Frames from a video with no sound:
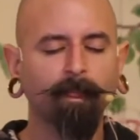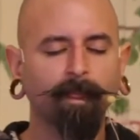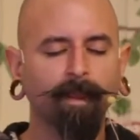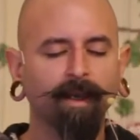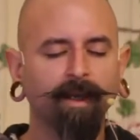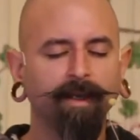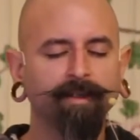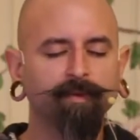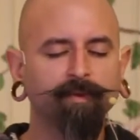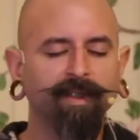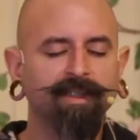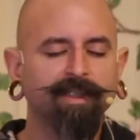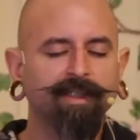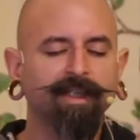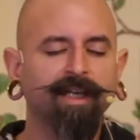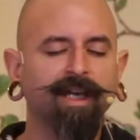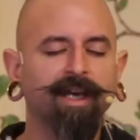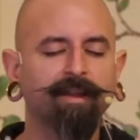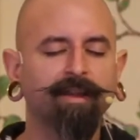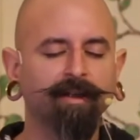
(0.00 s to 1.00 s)
As we
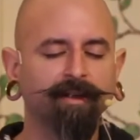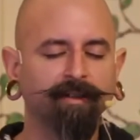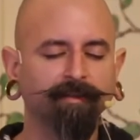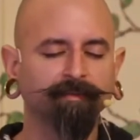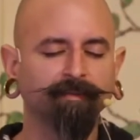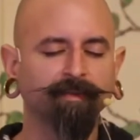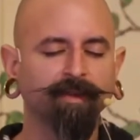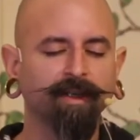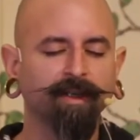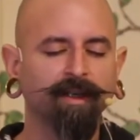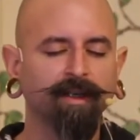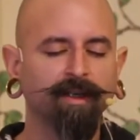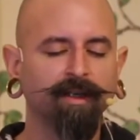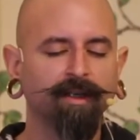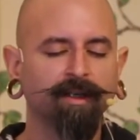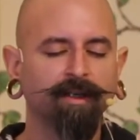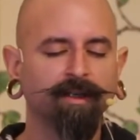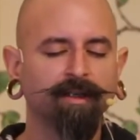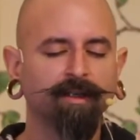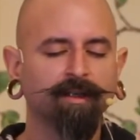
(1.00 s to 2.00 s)
together
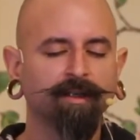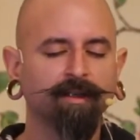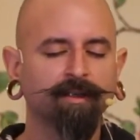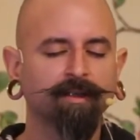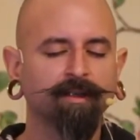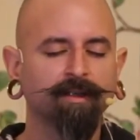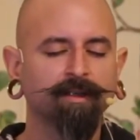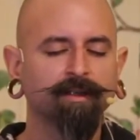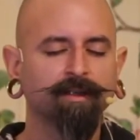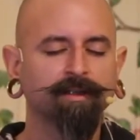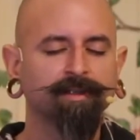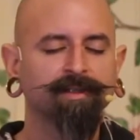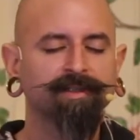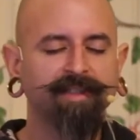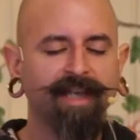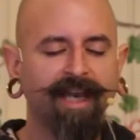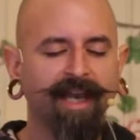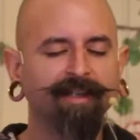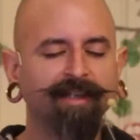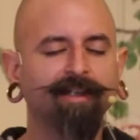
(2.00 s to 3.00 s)

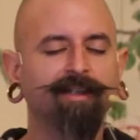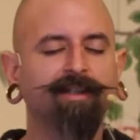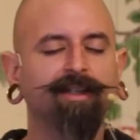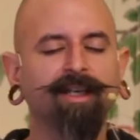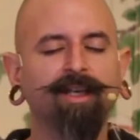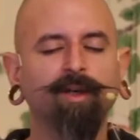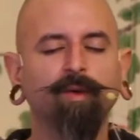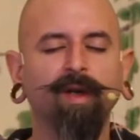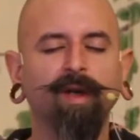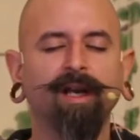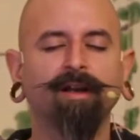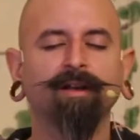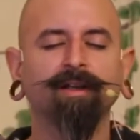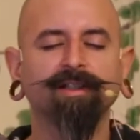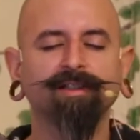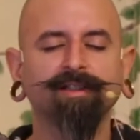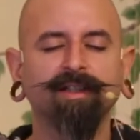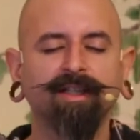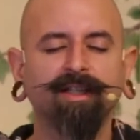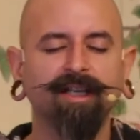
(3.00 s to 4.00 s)
stand in the
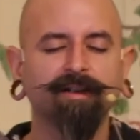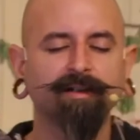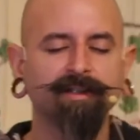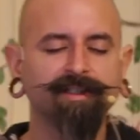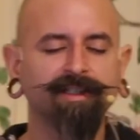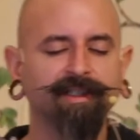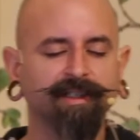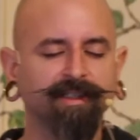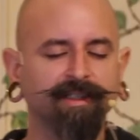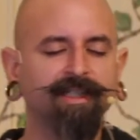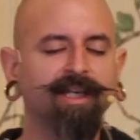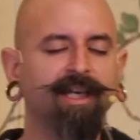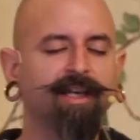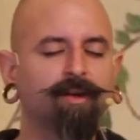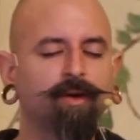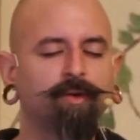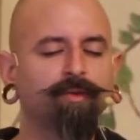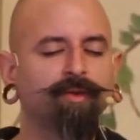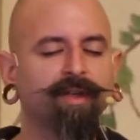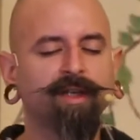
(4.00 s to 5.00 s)
awareness that there is indeed
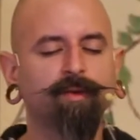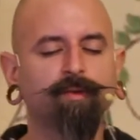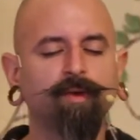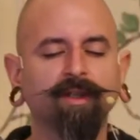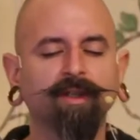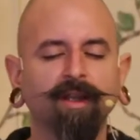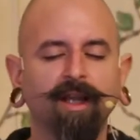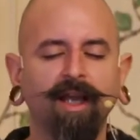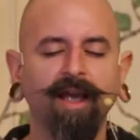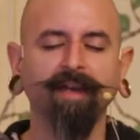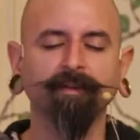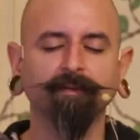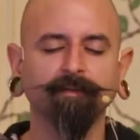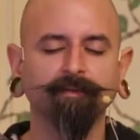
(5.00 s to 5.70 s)
only one life,